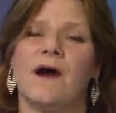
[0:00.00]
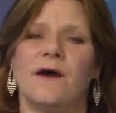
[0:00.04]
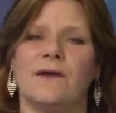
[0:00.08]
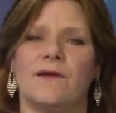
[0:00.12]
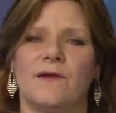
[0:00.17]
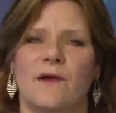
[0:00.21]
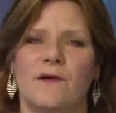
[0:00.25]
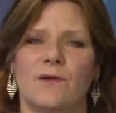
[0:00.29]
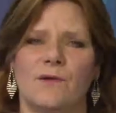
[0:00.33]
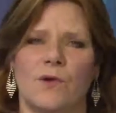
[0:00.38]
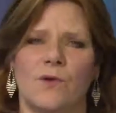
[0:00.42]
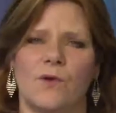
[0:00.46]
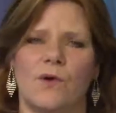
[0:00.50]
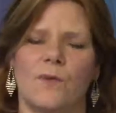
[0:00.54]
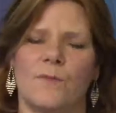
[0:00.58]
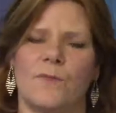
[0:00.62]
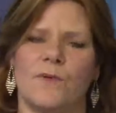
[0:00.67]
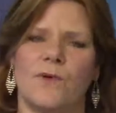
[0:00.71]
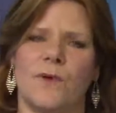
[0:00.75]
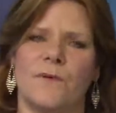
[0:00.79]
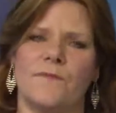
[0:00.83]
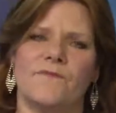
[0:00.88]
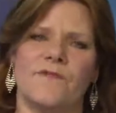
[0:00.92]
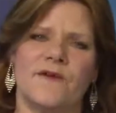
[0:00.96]
on our local
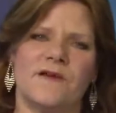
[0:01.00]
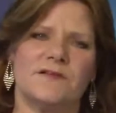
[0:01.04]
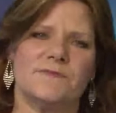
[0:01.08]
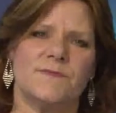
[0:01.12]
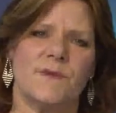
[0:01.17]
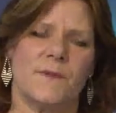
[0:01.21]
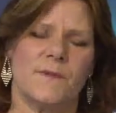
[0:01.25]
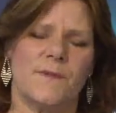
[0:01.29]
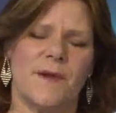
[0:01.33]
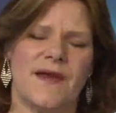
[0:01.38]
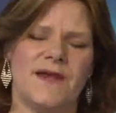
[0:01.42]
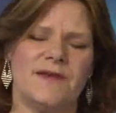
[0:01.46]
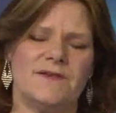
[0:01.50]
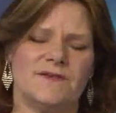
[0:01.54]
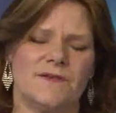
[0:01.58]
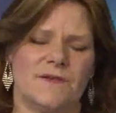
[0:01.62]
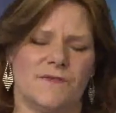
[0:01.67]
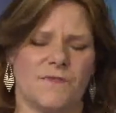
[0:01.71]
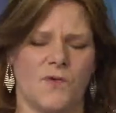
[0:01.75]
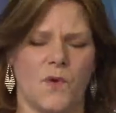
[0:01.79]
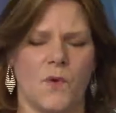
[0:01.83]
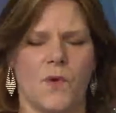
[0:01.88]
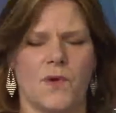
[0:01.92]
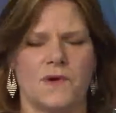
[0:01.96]
Facebook page, or
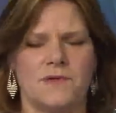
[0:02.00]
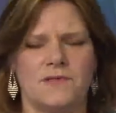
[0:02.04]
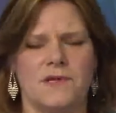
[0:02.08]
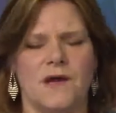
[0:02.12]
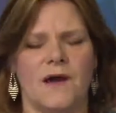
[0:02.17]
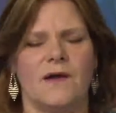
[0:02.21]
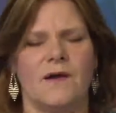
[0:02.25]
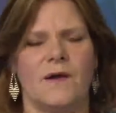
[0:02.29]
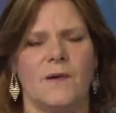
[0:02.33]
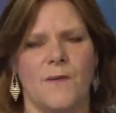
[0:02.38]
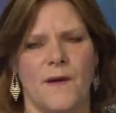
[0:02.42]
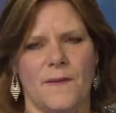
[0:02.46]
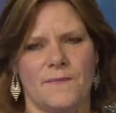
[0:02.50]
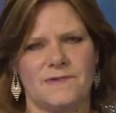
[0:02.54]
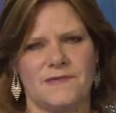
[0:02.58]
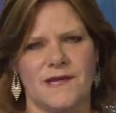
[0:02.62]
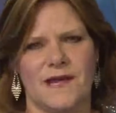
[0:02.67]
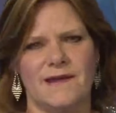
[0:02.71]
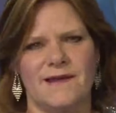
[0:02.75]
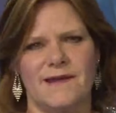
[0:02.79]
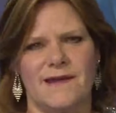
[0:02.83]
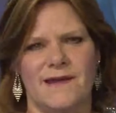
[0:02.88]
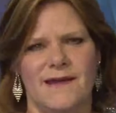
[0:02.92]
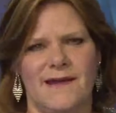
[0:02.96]
of course, on our
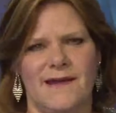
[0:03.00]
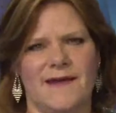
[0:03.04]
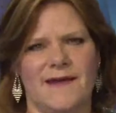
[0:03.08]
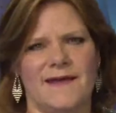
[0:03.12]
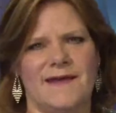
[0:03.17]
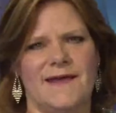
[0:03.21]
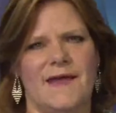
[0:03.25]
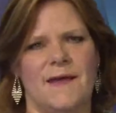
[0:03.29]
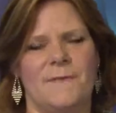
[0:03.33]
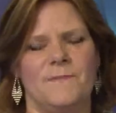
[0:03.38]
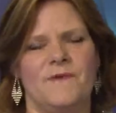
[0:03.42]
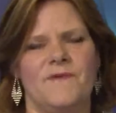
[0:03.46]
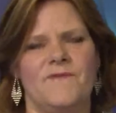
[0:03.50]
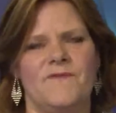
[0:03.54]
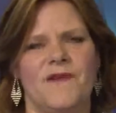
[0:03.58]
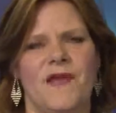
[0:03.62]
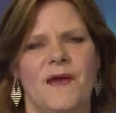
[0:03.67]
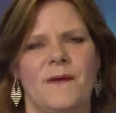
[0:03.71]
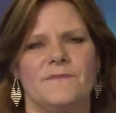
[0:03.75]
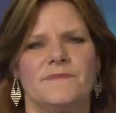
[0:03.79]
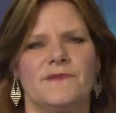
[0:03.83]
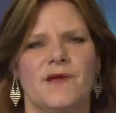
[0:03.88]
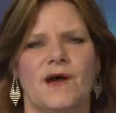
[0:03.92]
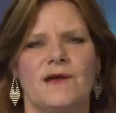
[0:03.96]
website,
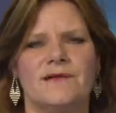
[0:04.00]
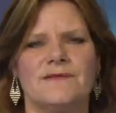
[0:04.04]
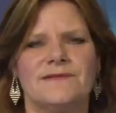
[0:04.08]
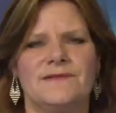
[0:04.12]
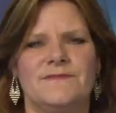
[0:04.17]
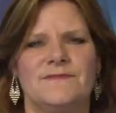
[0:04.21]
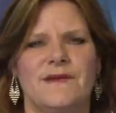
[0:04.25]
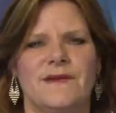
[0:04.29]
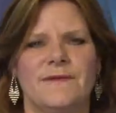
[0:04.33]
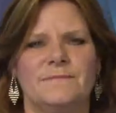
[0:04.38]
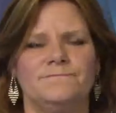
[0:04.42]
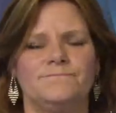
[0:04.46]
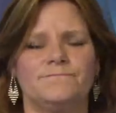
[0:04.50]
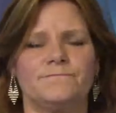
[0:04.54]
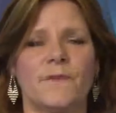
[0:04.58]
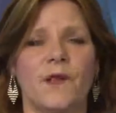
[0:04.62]
kpvm.tv.